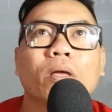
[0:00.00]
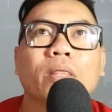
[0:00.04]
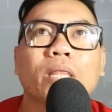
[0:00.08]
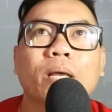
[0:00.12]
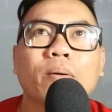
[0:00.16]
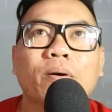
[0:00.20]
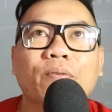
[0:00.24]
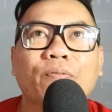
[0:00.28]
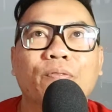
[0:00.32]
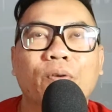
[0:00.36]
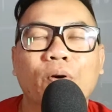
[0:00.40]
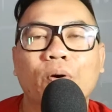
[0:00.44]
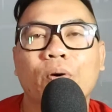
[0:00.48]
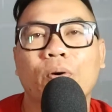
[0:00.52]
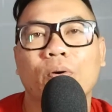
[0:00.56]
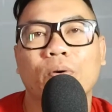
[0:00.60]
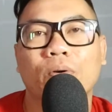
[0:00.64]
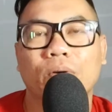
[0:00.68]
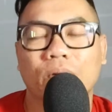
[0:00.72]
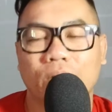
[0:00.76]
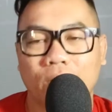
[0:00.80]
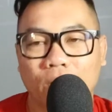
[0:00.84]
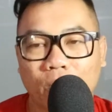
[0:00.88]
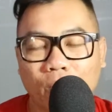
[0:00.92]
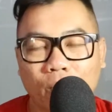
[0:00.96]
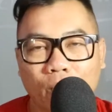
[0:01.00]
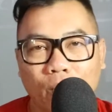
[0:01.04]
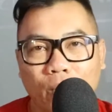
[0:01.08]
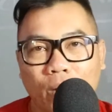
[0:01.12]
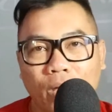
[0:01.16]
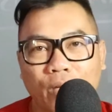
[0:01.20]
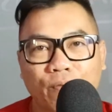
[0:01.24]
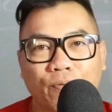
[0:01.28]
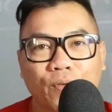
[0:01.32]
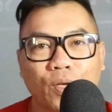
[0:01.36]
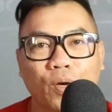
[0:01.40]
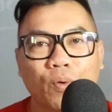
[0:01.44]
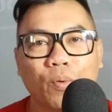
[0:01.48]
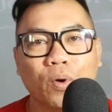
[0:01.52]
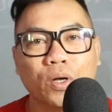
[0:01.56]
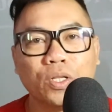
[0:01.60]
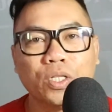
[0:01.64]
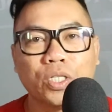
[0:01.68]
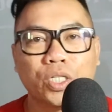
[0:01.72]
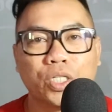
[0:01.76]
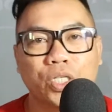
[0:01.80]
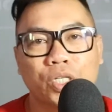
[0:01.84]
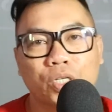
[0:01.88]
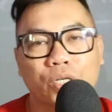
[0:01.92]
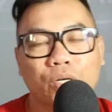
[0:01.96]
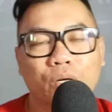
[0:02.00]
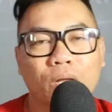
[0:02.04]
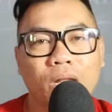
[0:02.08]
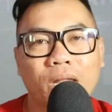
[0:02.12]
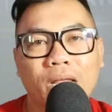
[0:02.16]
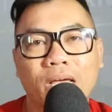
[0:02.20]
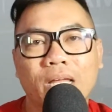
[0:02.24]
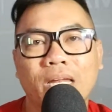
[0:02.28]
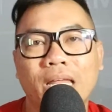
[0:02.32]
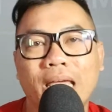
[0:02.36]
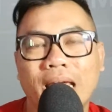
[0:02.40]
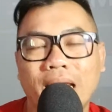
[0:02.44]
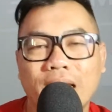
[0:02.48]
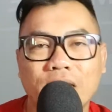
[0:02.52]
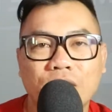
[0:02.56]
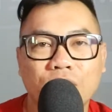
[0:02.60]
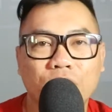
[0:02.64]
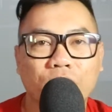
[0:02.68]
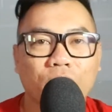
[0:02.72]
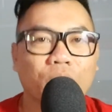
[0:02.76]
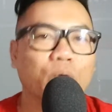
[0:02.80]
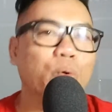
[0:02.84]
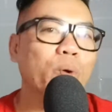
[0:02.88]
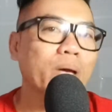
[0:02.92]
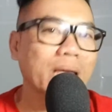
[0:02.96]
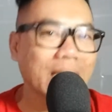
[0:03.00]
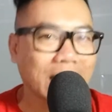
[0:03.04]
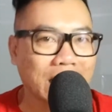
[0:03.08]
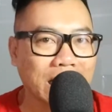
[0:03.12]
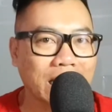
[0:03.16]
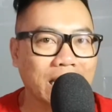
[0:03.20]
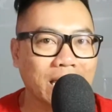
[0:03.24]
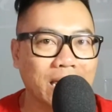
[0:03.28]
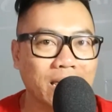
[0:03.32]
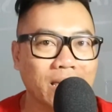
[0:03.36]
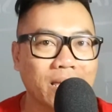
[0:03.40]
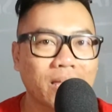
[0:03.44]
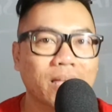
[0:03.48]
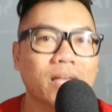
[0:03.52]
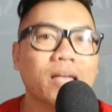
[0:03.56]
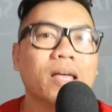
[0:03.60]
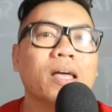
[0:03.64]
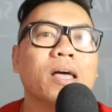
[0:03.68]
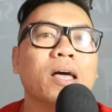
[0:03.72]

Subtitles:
Number 4. If you want to learn English quickly,